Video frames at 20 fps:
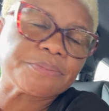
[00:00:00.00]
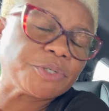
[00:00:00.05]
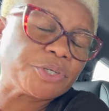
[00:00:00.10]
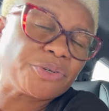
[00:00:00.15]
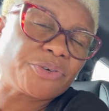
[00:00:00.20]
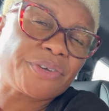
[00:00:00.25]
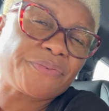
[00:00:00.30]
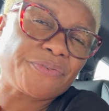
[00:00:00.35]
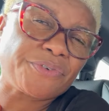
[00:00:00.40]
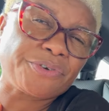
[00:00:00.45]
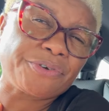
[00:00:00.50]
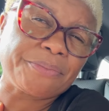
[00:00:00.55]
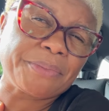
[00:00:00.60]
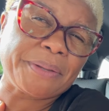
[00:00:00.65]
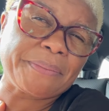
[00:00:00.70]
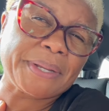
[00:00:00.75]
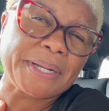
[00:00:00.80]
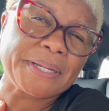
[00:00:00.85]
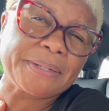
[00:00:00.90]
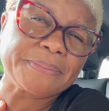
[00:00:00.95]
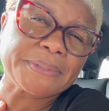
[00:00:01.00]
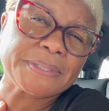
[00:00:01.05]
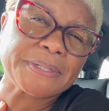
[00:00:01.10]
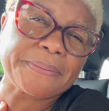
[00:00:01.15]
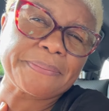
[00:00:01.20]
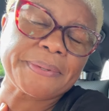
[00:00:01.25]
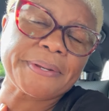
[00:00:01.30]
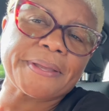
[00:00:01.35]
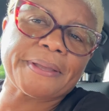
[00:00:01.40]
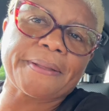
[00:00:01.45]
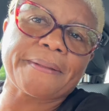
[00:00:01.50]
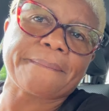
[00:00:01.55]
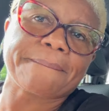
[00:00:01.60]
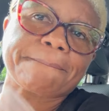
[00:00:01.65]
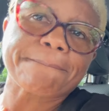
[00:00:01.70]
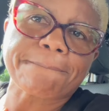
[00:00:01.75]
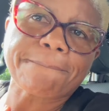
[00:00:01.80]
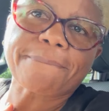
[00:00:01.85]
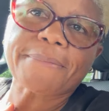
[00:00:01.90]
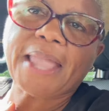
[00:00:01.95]
I don't even remember them something there.
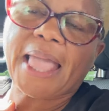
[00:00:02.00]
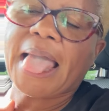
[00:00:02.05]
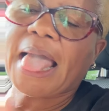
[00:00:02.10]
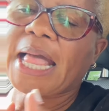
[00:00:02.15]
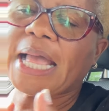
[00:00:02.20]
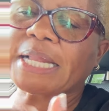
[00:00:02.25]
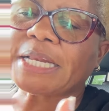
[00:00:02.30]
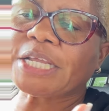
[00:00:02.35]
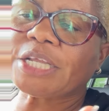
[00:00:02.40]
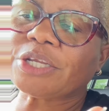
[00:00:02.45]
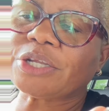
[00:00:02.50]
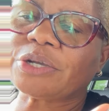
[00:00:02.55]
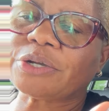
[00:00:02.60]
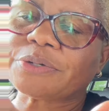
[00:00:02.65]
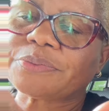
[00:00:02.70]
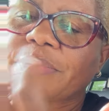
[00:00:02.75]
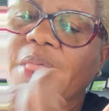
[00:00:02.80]
And then you know,